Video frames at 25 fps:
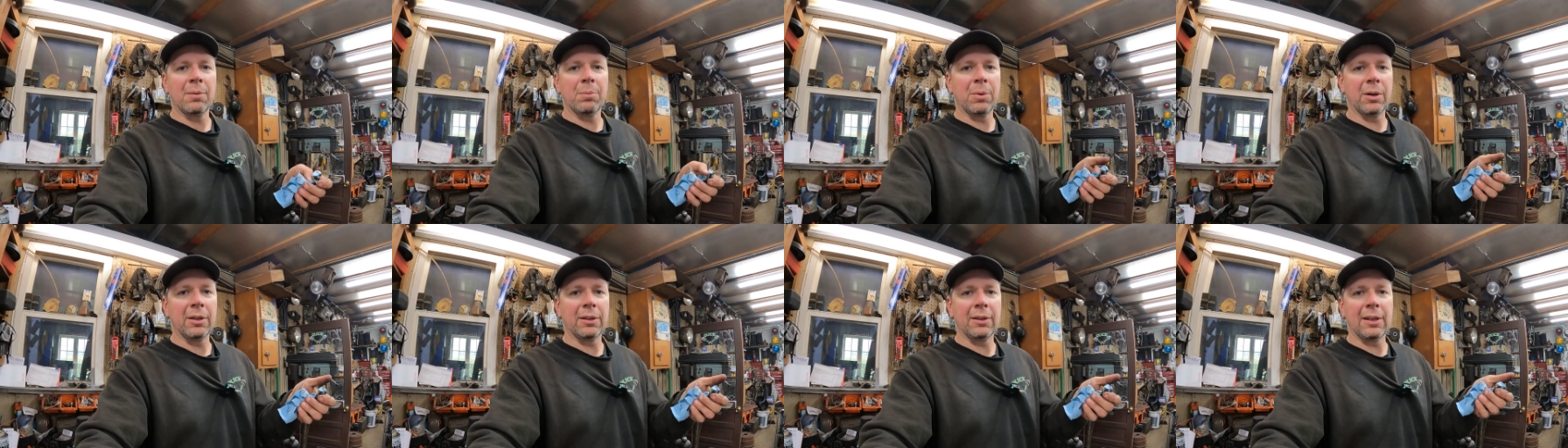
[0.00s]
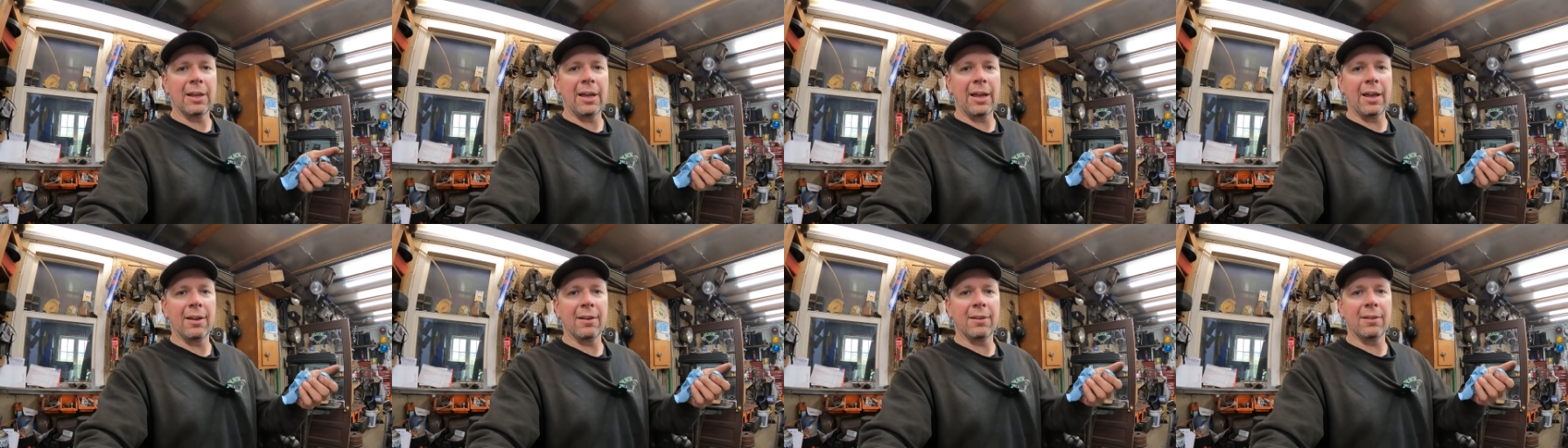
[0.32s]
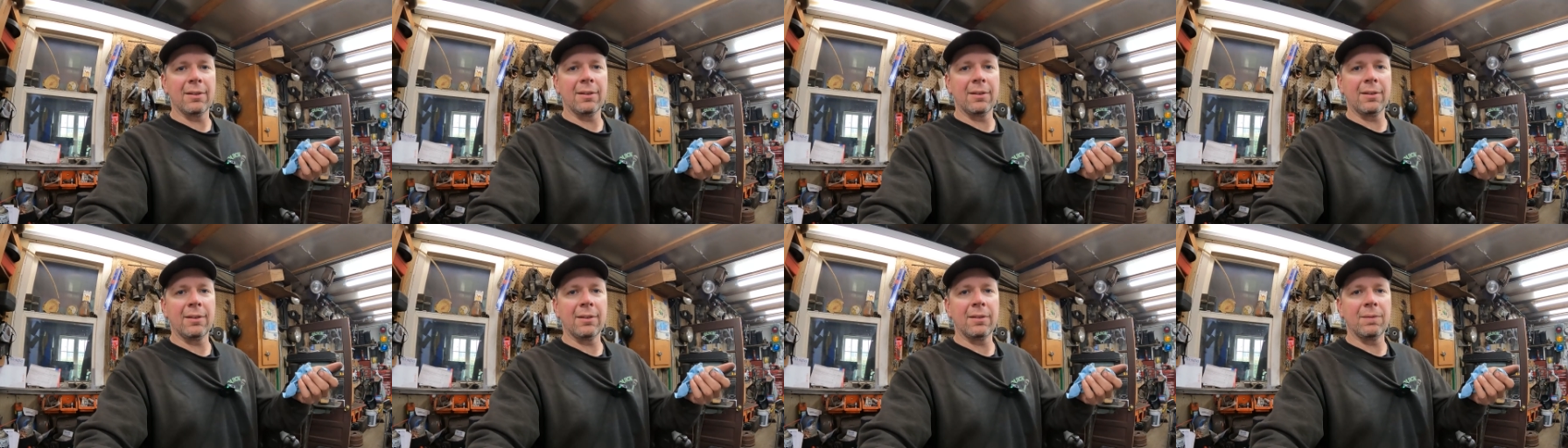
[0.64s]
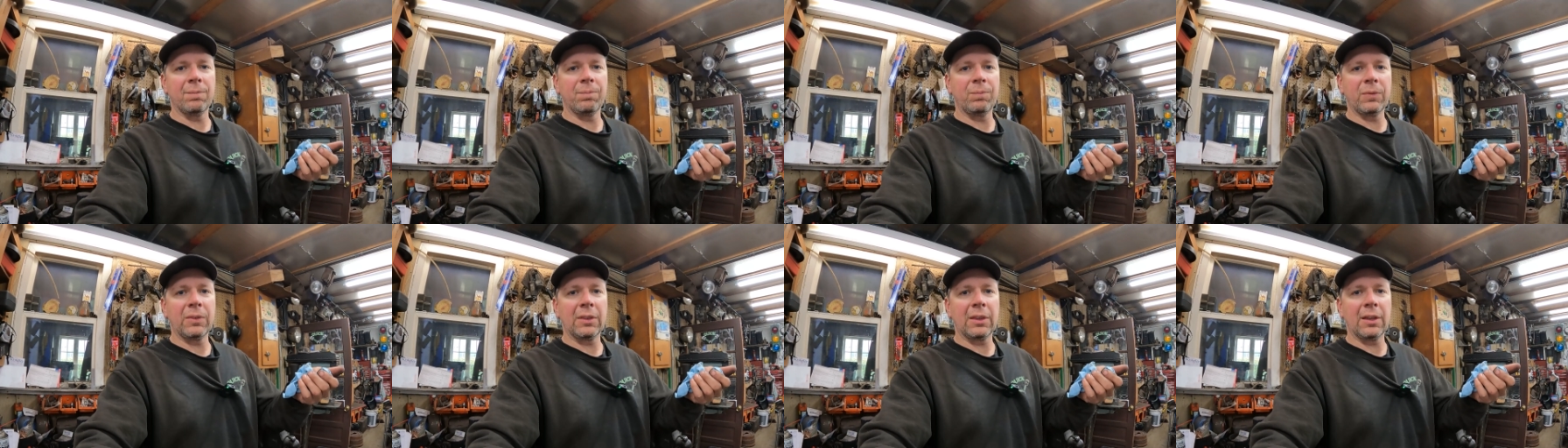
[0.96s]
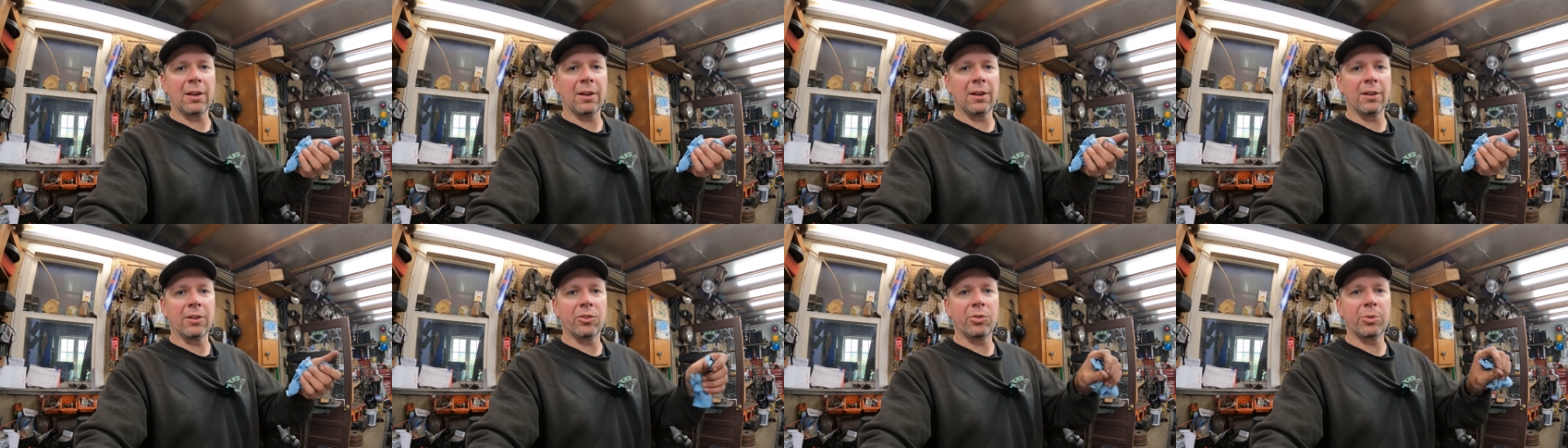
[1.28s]
But that
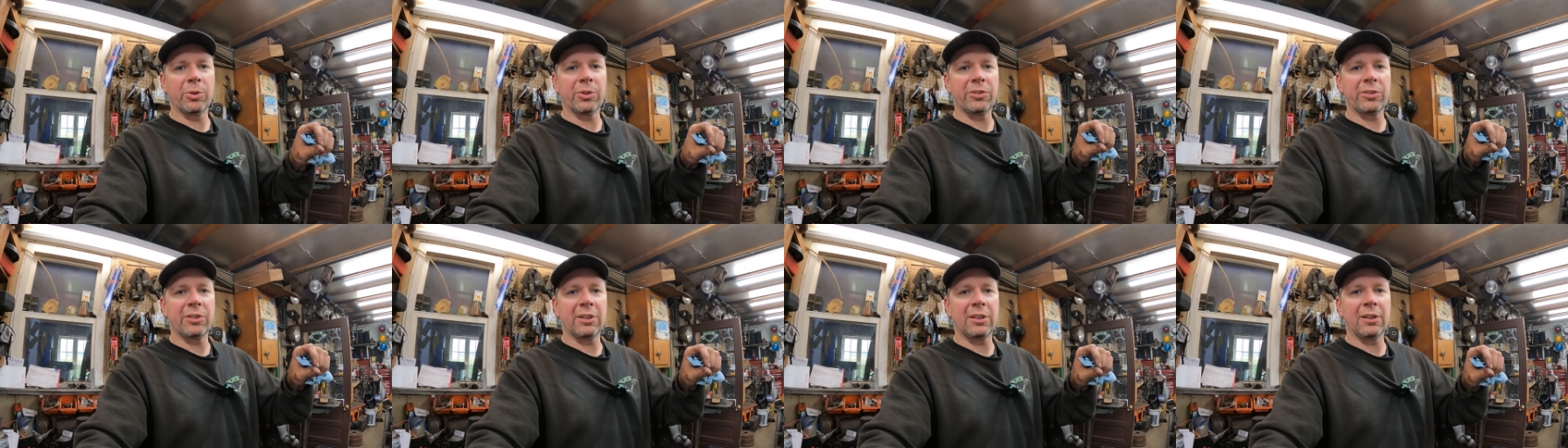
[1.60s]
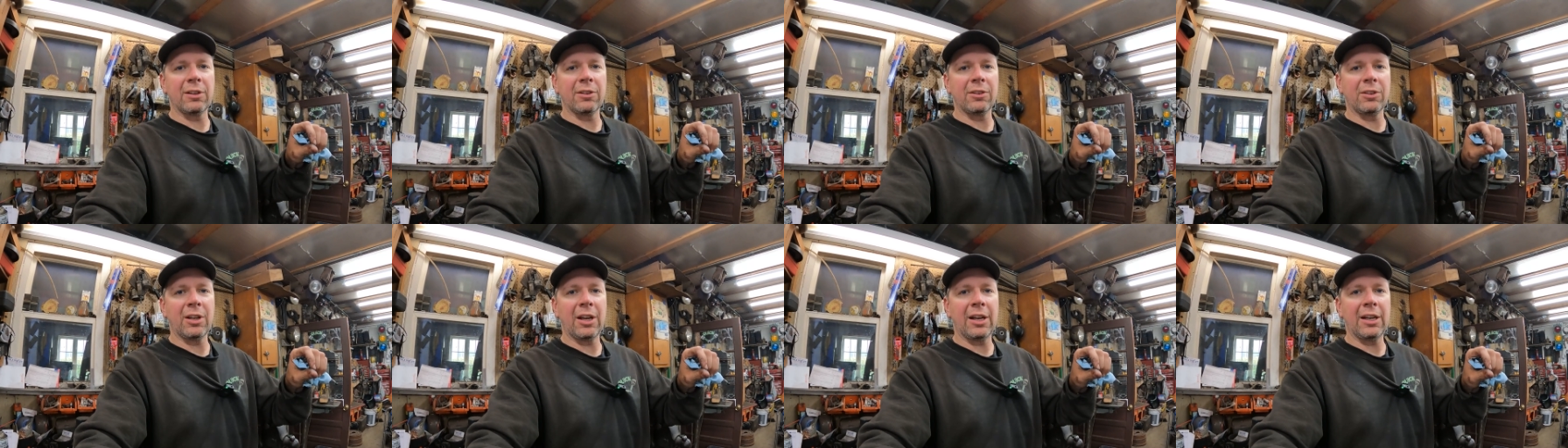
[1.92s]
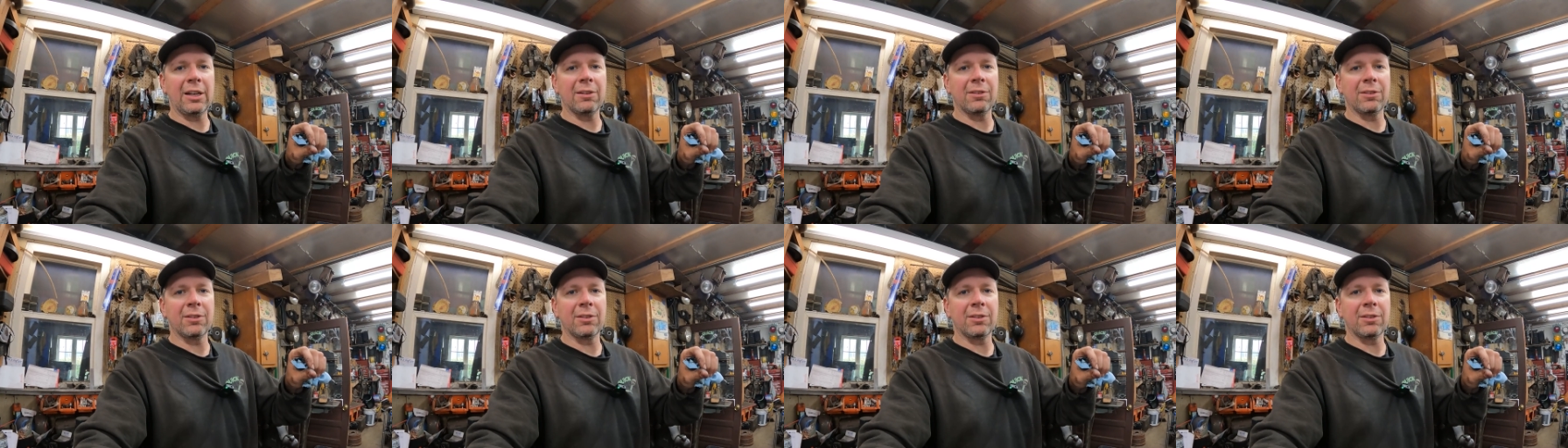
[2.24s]
twist in there tight,